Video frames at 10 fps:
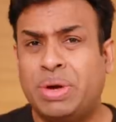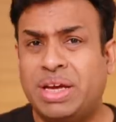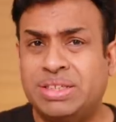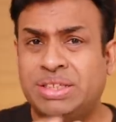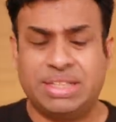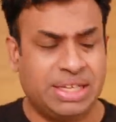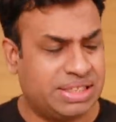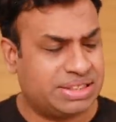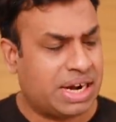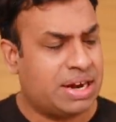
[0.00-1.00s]
to another thing
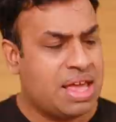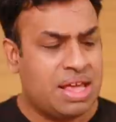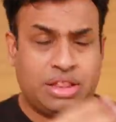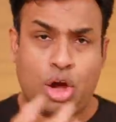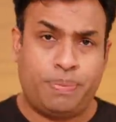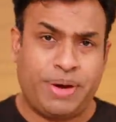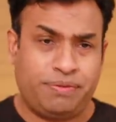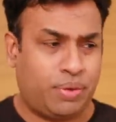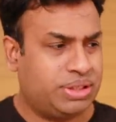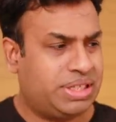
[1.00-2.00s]
is that they
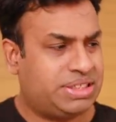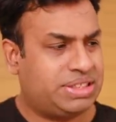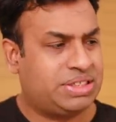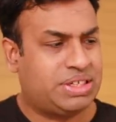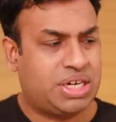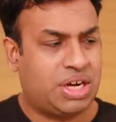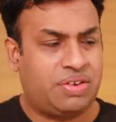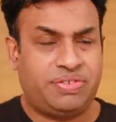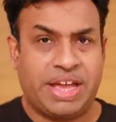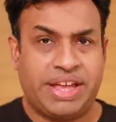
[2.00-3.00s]
opted for this curved